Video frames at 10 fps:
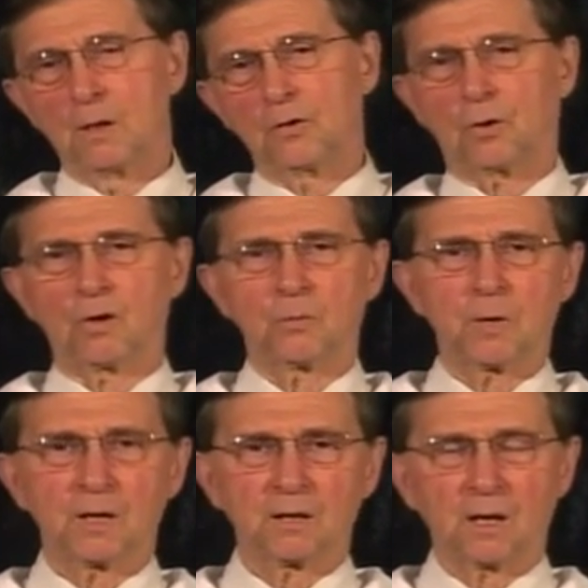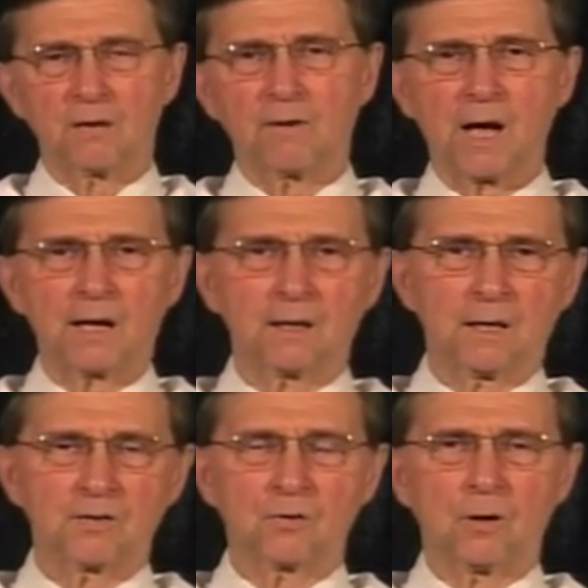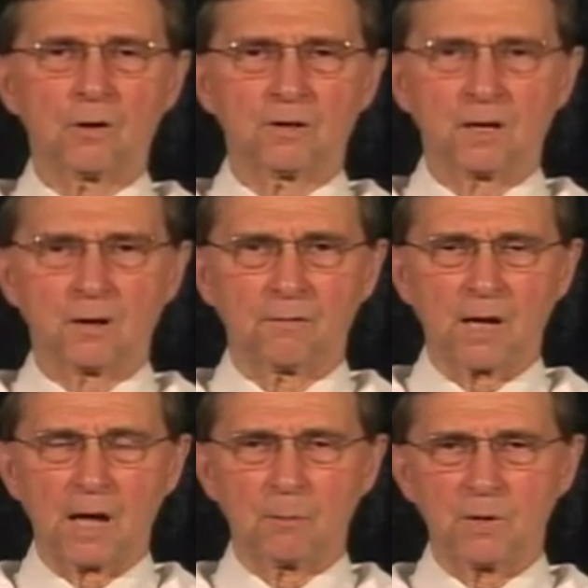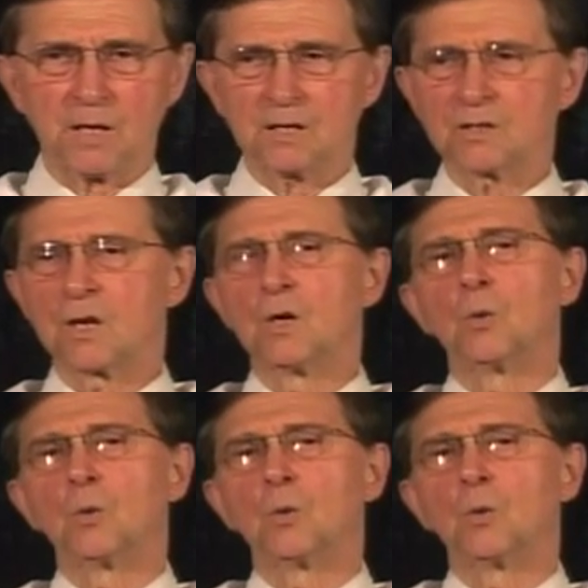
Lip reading: There's always been a ton of high cholesterol and a ton of diabetes.